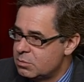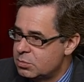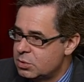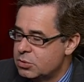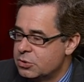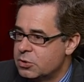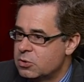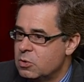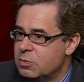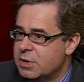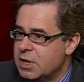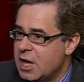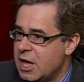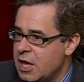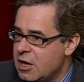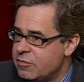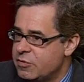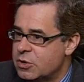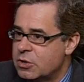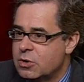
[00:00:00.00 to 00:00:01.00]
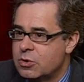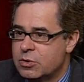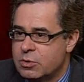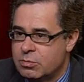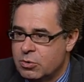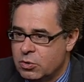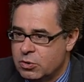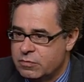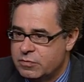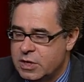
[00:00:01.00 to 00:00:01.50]
political behavior, their
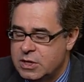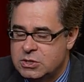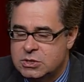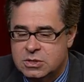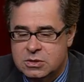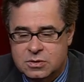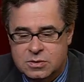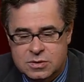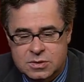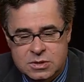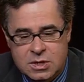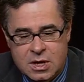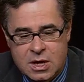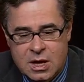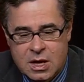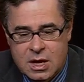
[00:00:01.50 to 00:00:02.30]
motivations.